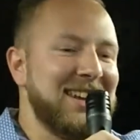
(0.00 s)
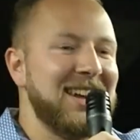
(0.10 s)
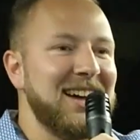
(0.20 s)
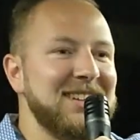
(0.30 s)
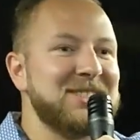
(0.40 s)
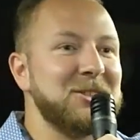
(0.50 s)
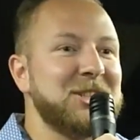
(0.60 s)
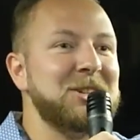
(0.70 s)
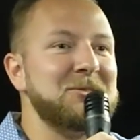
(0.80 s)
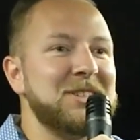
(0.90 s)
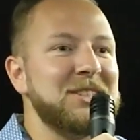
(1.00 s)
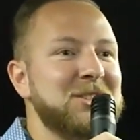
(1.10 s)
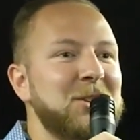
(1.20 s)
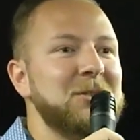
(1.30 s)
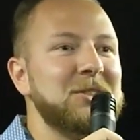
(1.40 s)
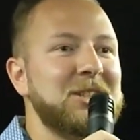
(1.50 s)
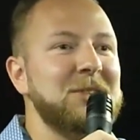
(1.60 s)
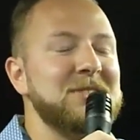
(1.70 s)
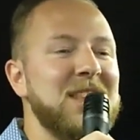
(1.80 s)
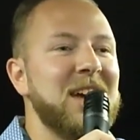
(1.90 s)
And so she
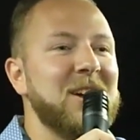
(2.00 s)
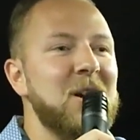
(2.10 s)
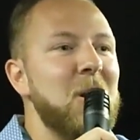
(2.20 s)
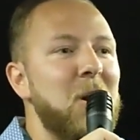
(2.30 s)
was like,